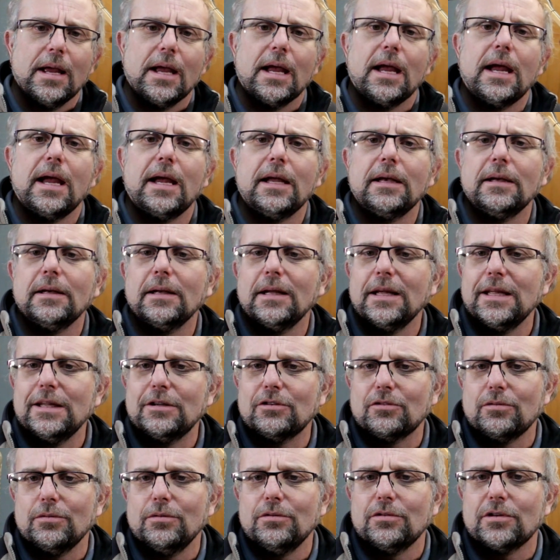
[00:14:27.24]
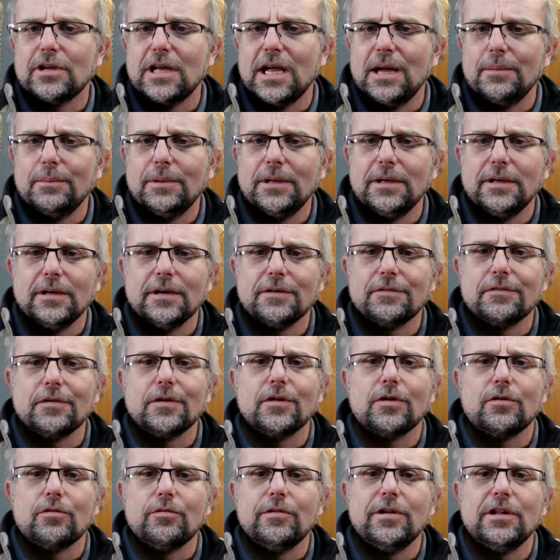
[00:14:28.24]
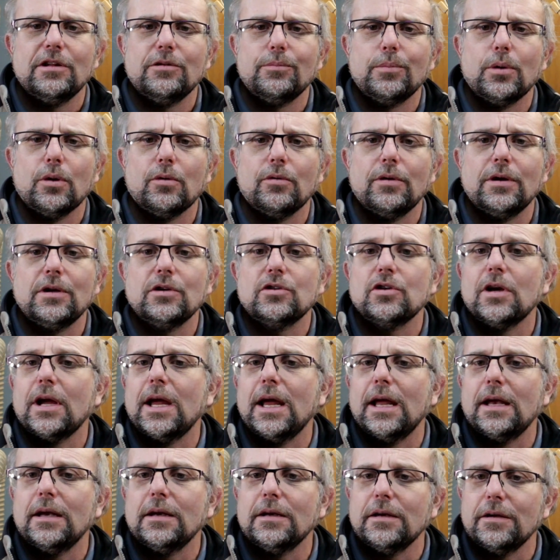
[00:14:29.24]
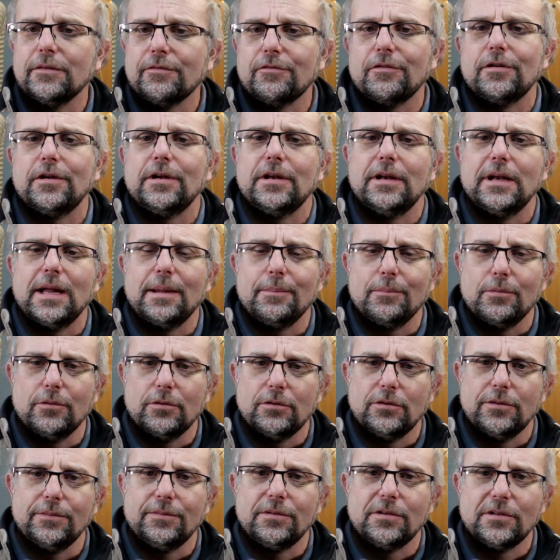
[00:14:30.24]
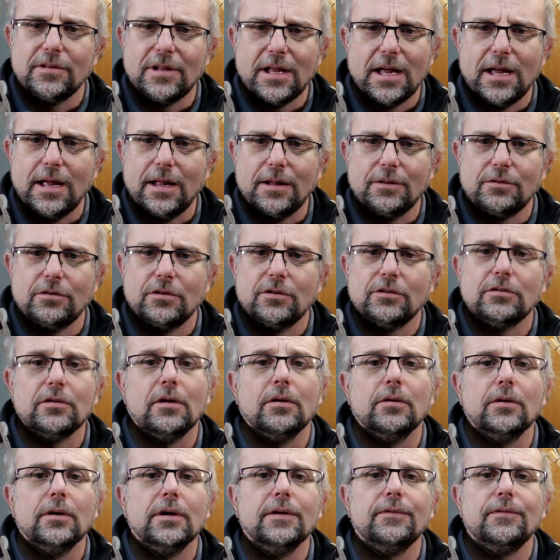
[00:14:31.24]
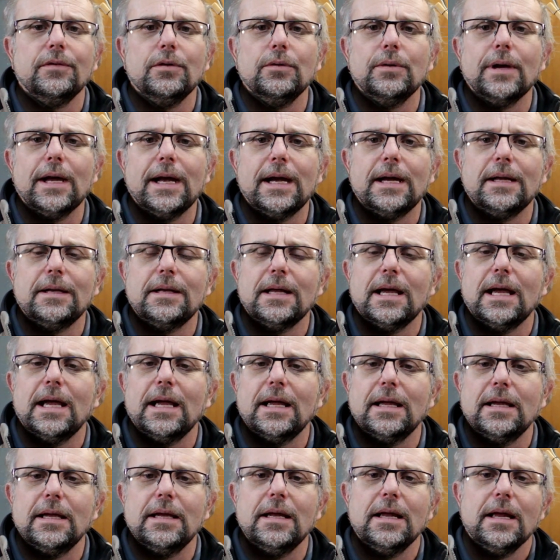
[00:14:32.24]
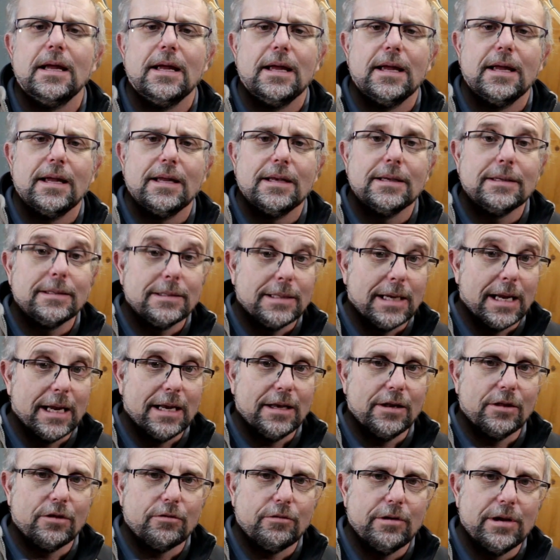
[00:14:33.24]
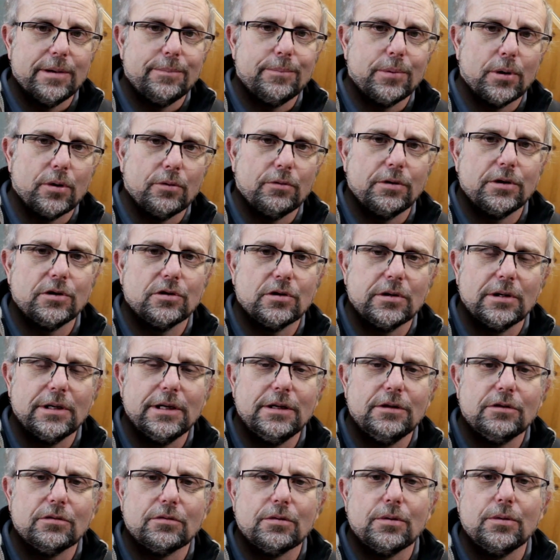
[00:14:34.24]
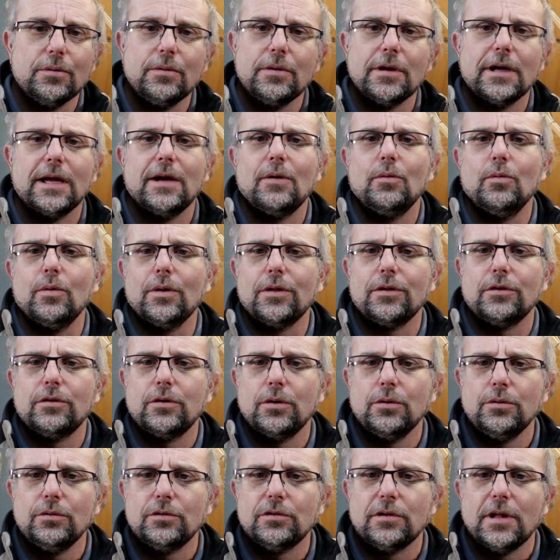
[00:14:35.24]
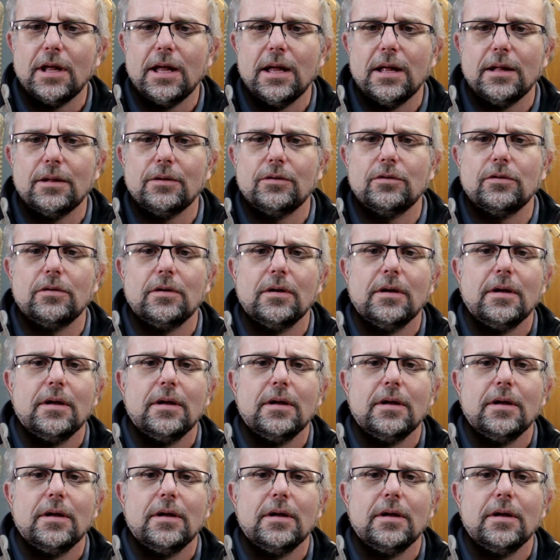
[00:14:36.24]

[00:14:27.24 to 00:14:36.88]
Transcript: And lead screws come in different threads per inch and different numbers of starts. So if you had a 10 thread per inch lead screw with 2 starts,